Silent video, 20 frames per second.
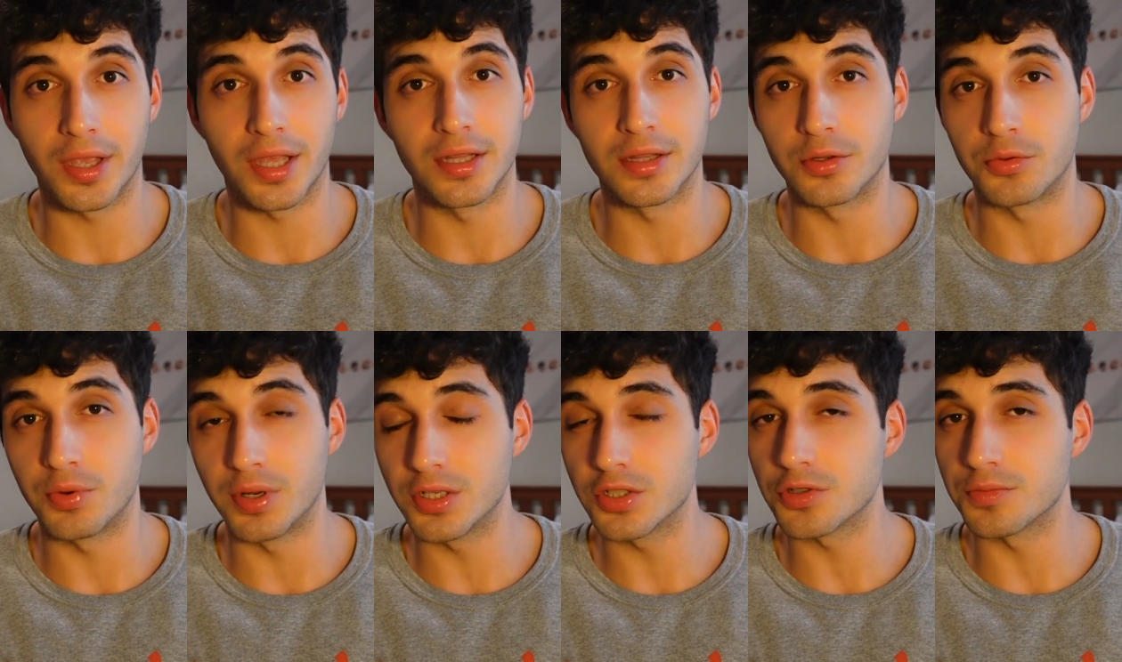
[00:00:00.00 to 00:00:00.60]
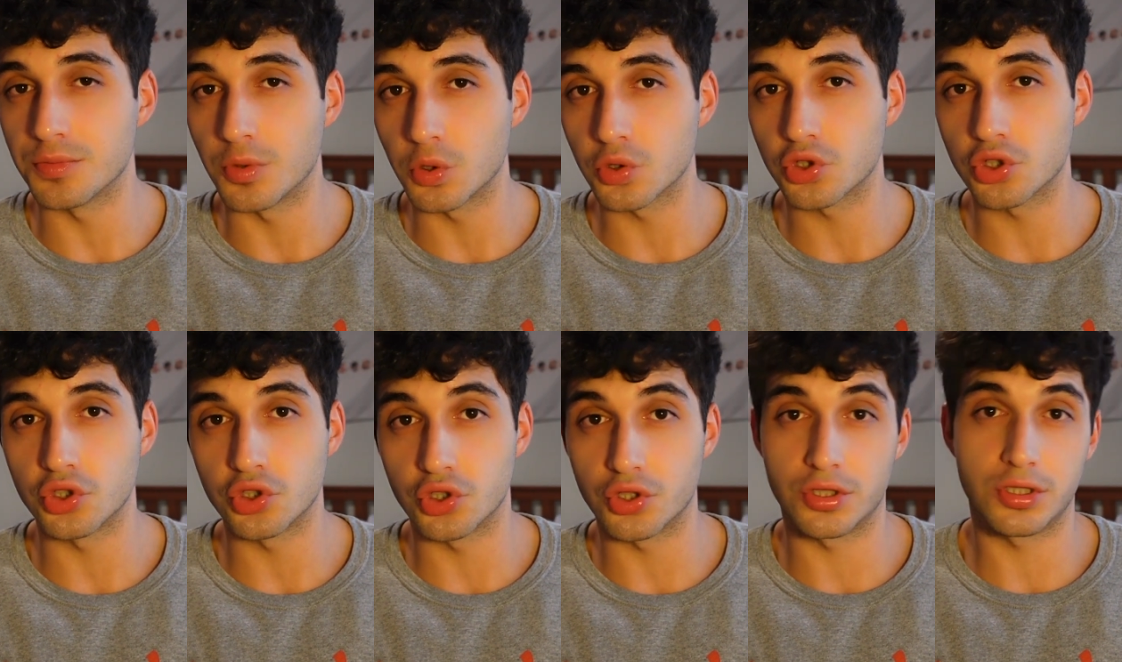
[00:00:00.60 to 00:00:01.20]
and the range of
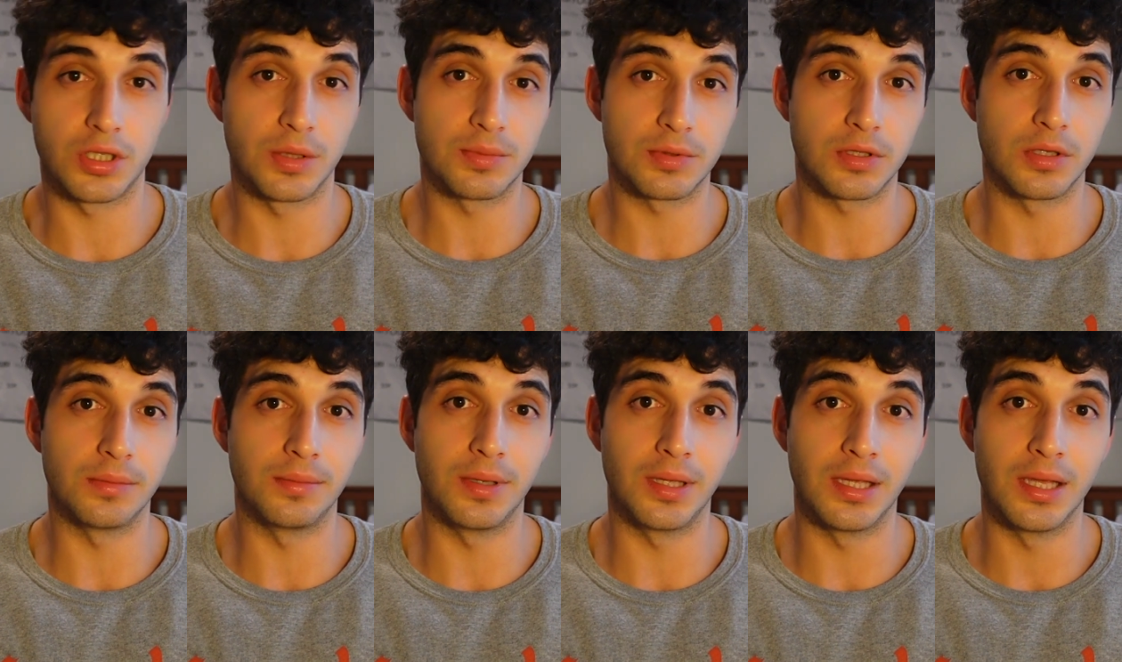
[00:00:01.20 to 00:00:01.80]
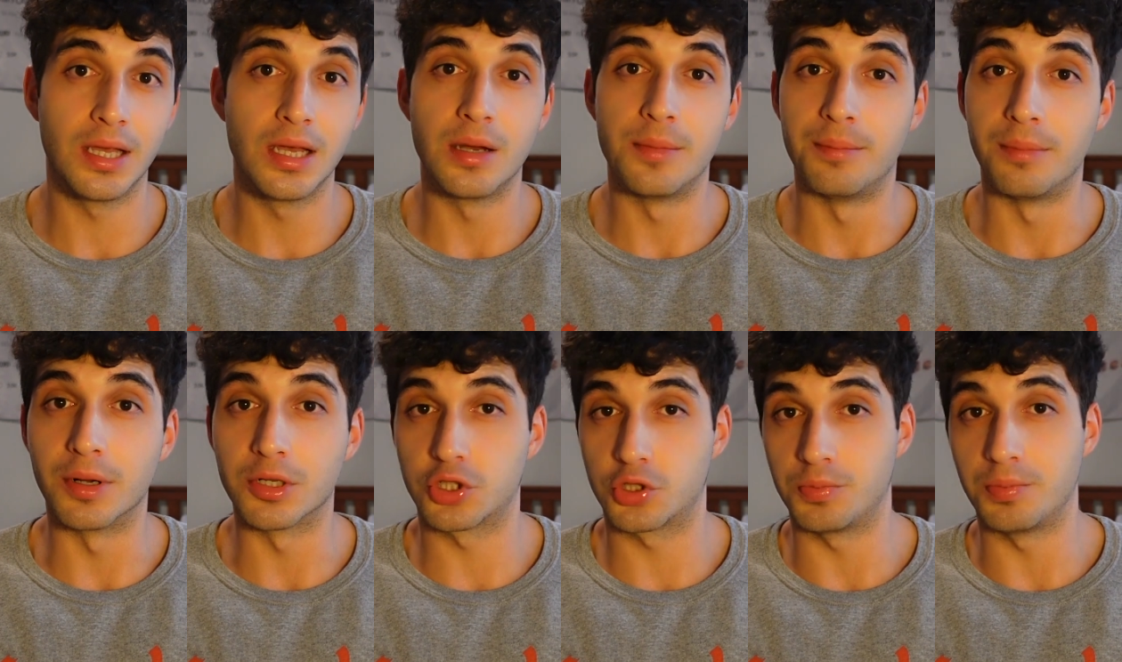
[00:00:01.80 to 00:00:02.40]
motion just seems to be
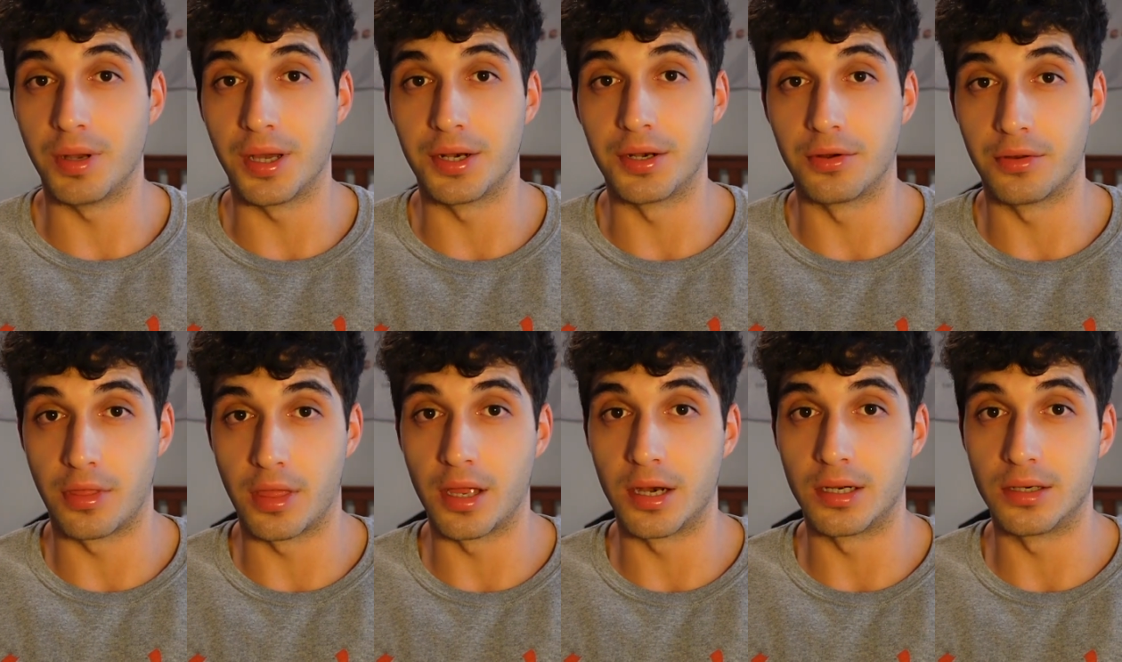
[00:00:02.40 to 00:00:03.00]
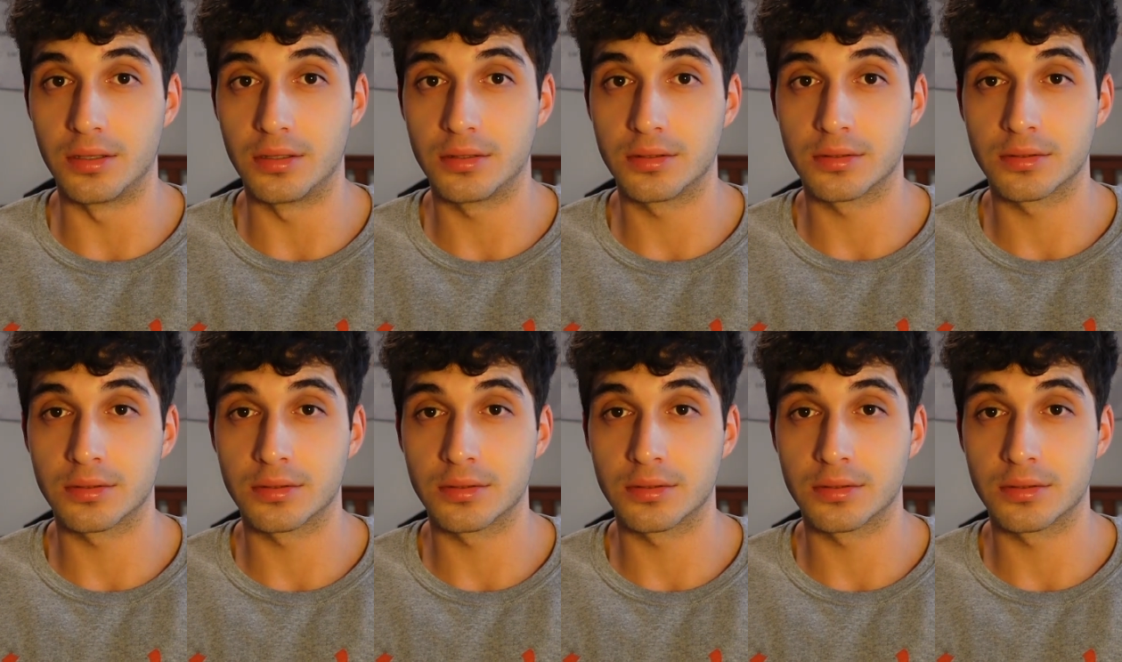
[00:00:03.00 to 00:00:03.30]
much better there.